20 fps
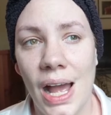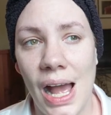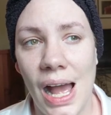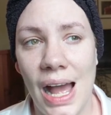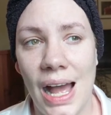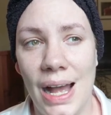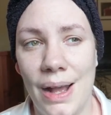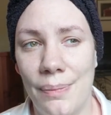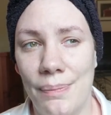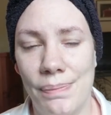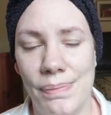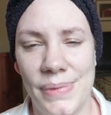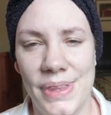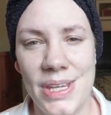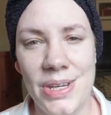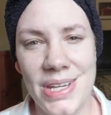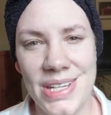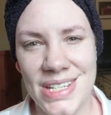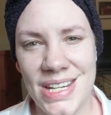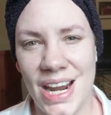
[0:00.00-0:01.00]

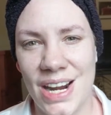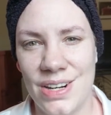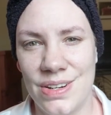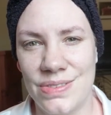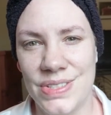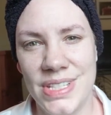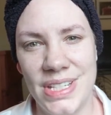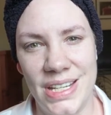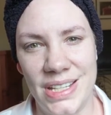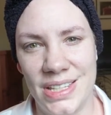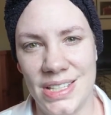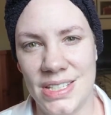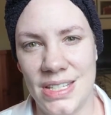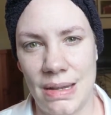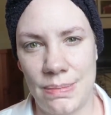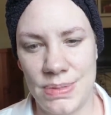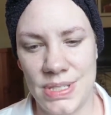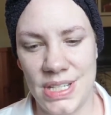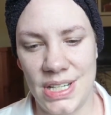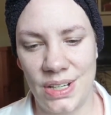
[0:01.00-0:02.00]
You get tired of seeing the
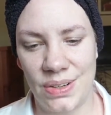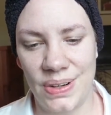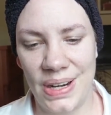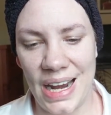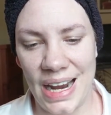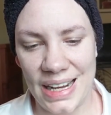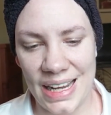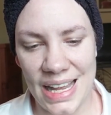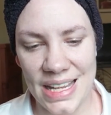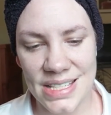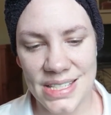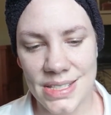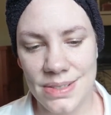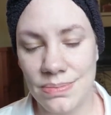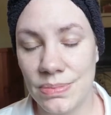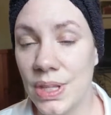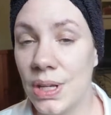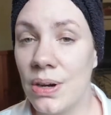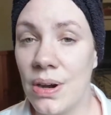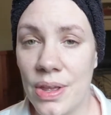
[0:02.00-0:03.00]
same scenery, I guess.
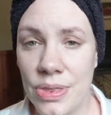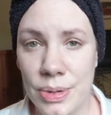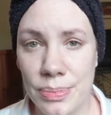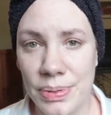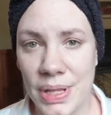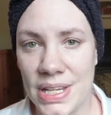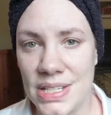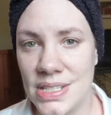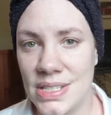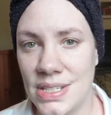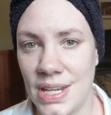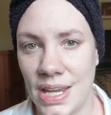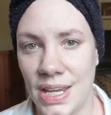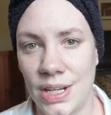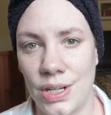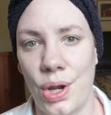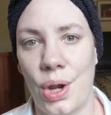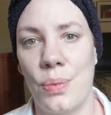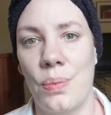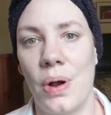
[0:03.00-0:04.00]
There are other places I
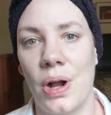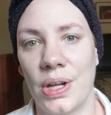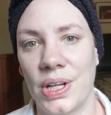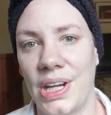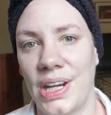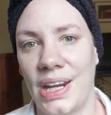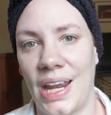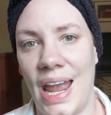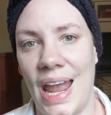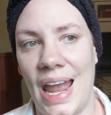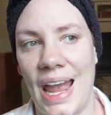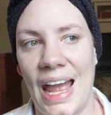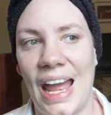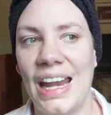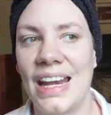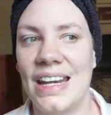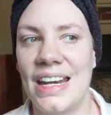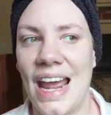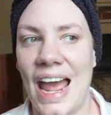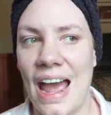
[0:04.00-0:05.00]
can go walking,
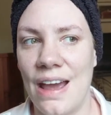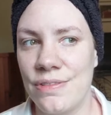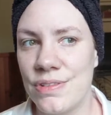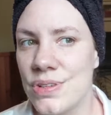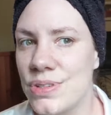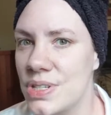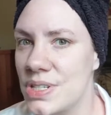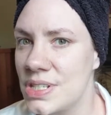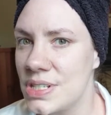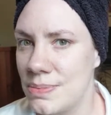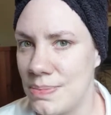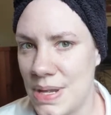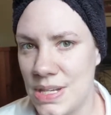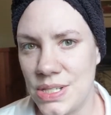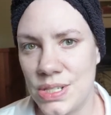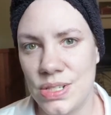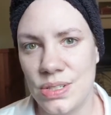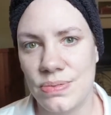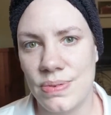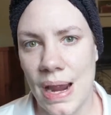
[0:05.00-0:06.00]
and after the
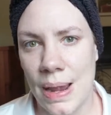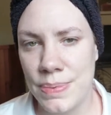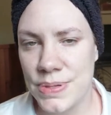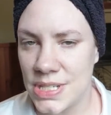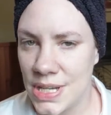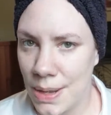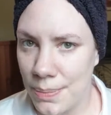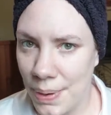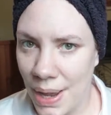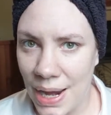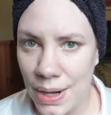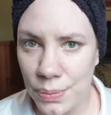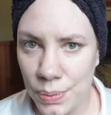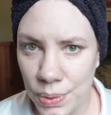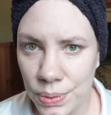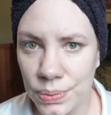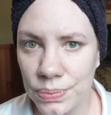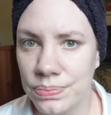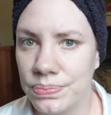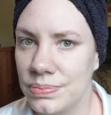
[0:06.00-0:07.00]
semester wraps up, I
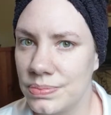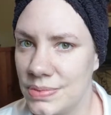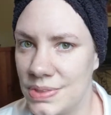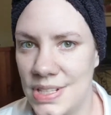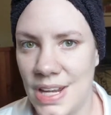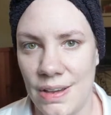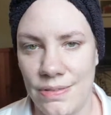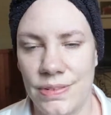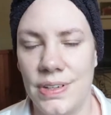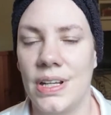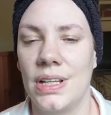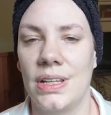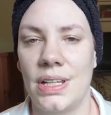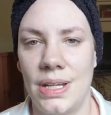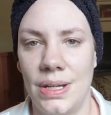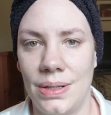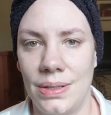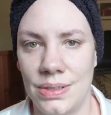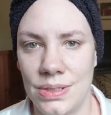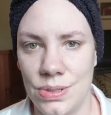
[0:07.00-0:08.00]
will
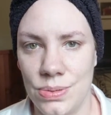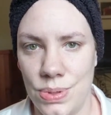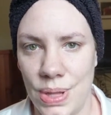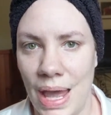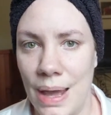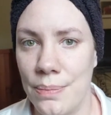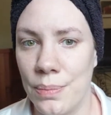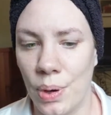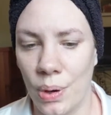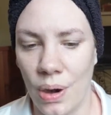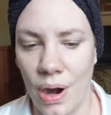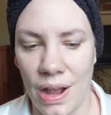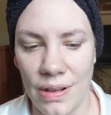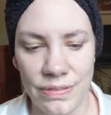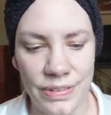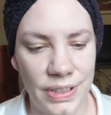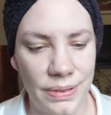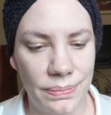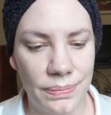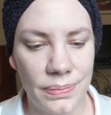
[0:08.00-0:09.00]
definitely do that more
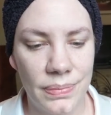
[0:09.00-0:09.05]
often.